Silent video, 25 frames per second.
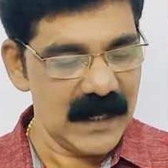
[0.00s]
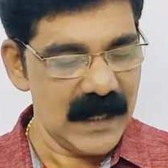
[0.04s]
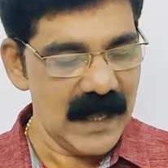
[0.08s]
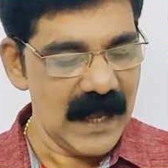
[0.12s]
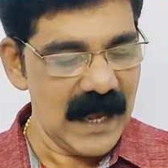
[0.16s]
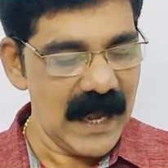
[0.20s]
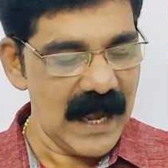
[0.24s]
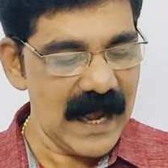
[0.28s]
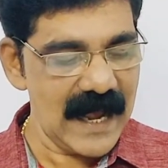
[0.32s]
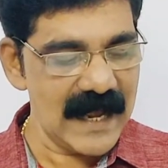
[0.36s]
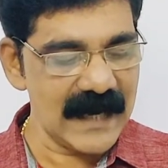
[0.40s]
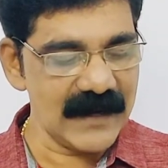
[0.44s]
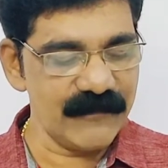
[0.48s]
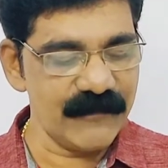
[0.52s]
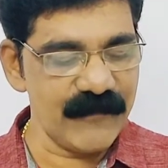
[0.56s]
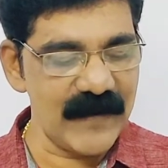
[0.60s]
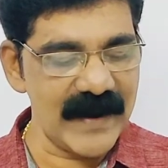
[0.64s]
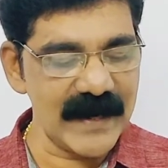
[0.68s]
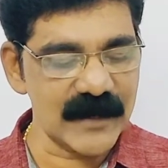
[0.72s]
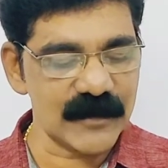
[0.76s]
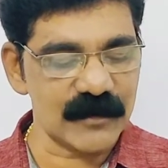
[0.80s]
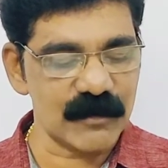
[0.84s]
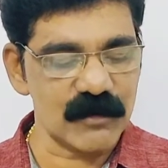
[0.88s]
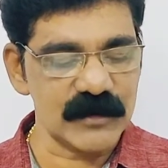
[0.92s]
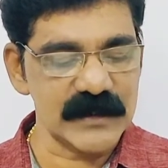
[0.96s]
And
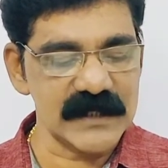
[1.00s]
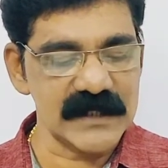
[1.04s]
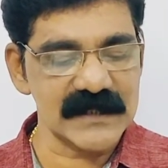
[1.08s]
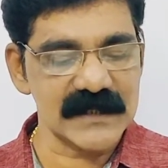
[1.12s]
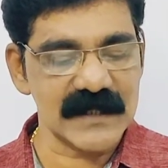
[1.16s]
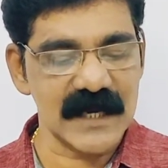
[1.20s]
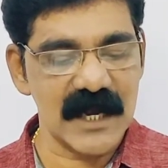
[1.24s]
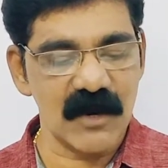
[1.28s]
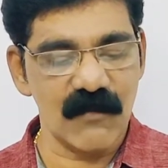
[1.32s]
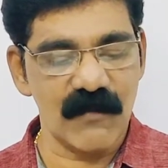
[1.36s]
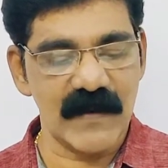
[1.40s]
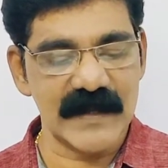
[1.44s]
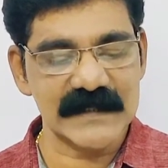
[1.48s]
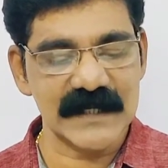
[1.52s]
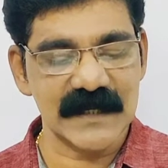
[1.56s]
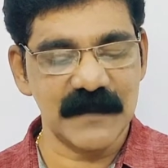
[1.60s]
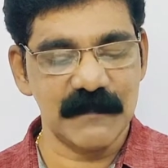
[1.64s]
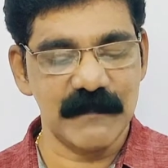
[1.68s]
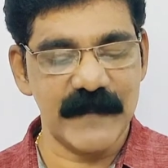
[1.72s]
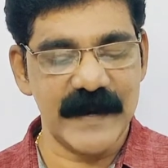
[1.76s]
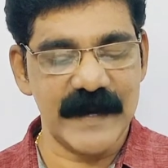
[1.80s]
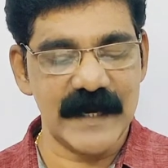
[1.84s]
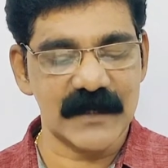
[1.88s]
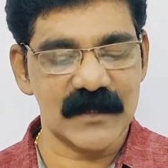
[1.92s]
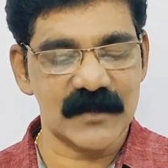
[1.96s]
when Roger skunk was
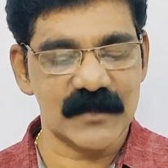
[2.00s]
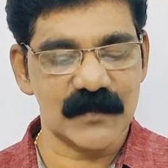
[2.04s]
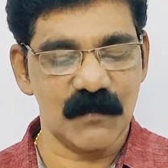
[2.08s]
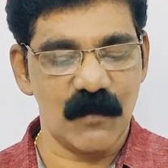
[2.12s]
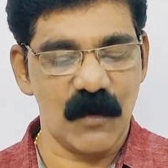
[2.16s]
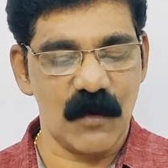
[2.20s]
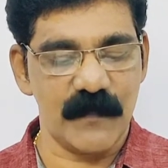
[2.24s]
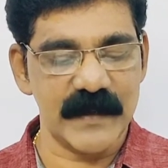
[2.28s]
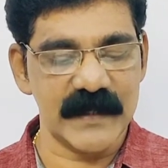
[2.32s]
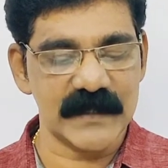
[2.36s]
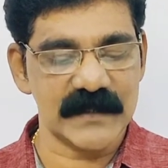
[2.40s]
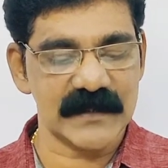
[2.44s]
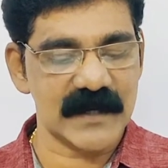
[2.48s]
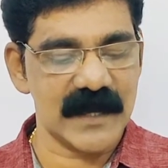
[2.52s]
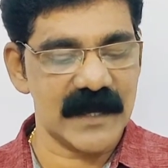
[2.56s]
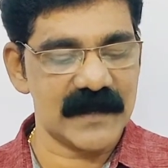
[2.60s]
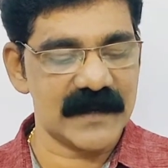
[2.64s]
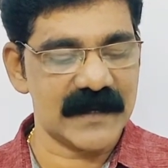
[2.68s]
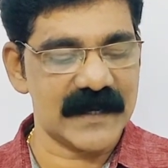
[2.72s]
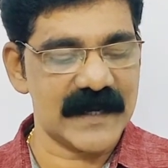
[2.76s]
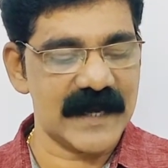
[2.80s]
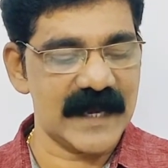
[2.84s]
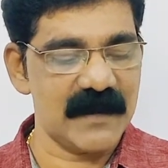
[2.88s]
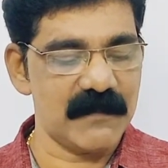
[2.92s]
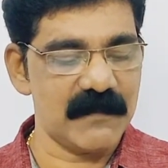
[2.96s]
in bed, mommy
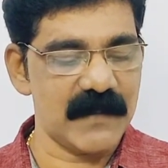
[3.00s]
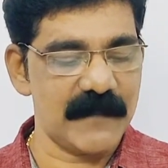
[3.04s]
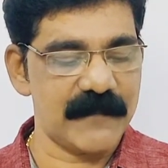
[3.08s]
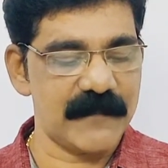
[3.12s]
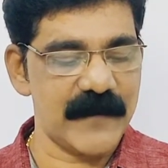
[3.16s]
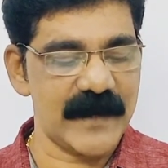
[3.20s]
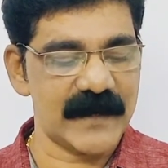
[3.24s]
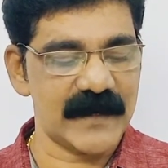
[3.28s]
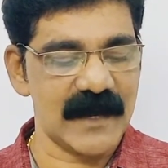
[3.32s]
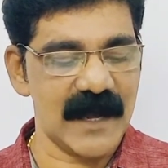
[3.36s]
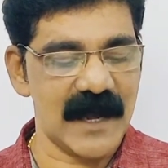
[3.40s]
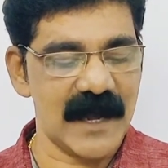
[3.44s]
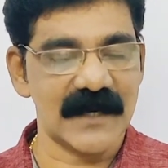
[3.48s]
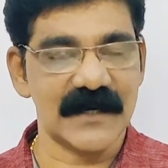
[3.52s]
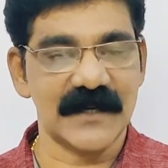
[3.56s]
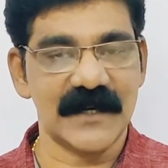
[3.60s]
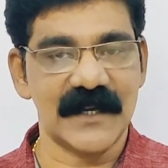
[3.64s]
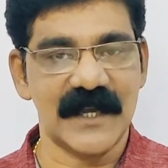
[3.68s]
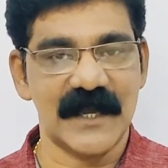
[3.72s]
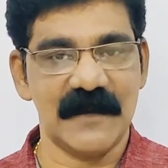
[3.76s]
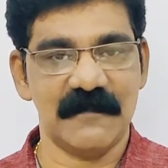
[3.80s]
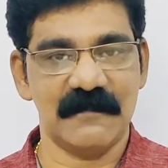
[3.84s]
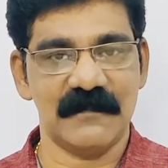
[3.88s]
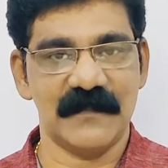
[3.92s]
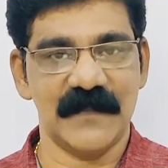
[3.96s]
skunk came up and hugged
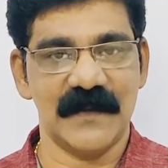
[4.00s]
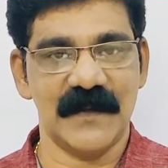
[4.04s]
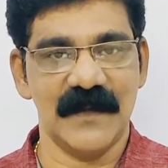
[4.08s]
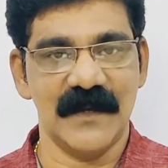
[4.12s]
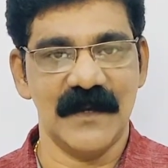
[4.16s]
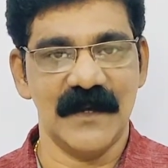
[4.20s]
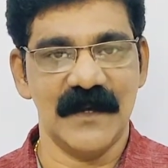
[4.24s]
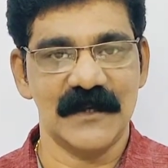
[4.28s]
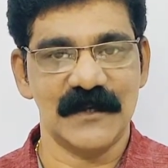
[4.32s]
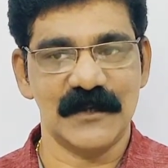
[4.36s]
him.